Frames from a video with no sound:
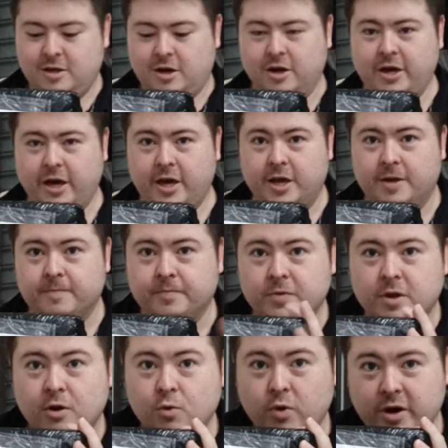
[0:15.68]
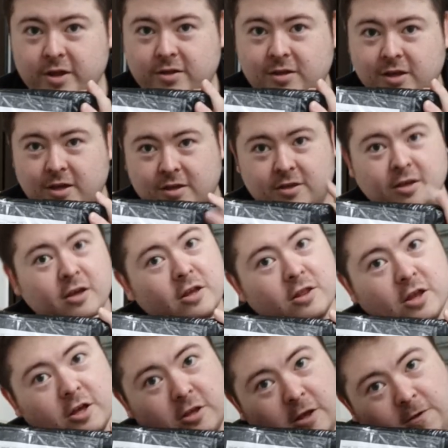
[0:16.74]
Okay, what is this?
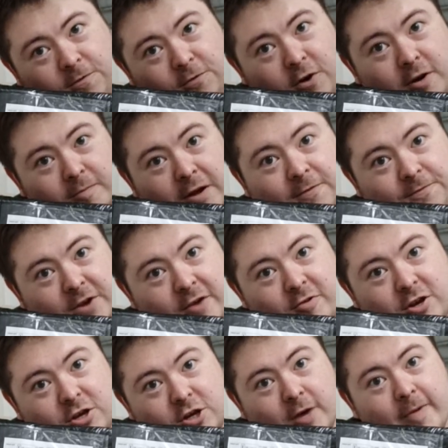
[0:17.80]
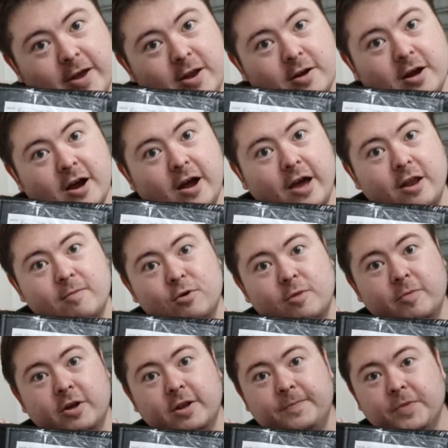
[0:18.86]
This is from my favorite shop at the, at the
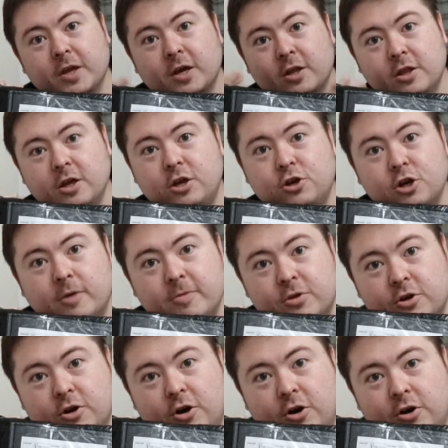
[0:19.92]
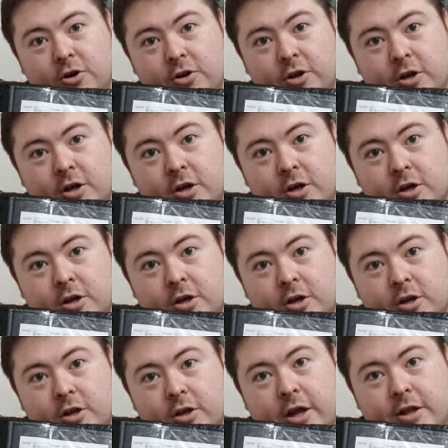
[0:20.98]
moment. This shop is called
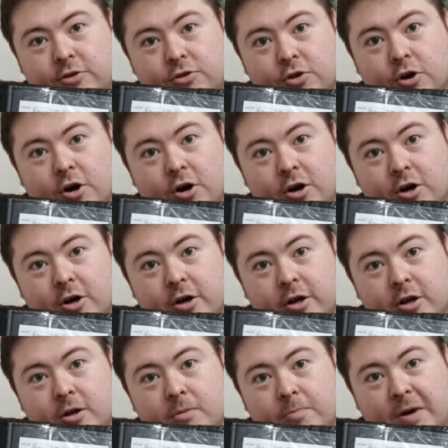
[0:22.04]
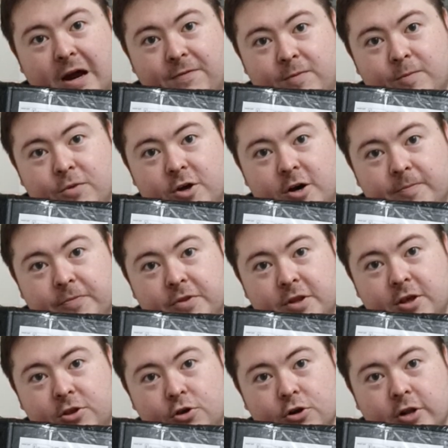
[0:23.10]
Netstore. Buy from them.
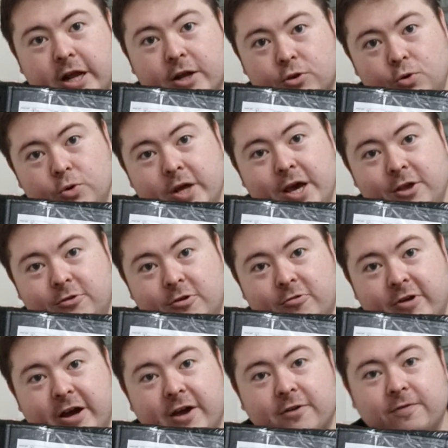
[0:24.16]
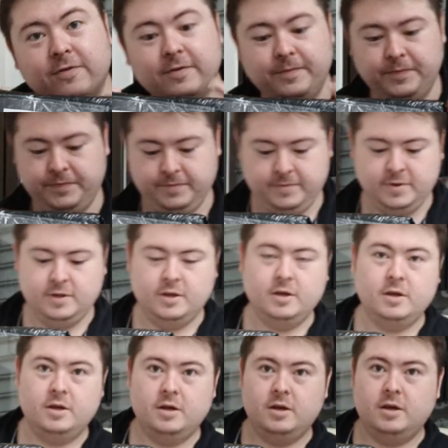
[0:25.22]
This took like two days to arrive.
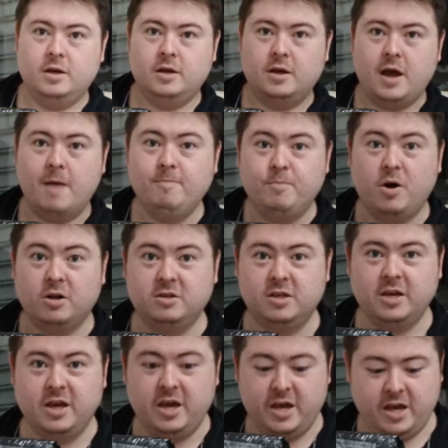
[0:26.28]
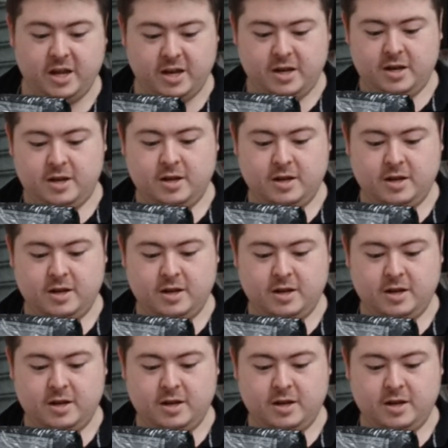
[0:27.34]
Unboxing it!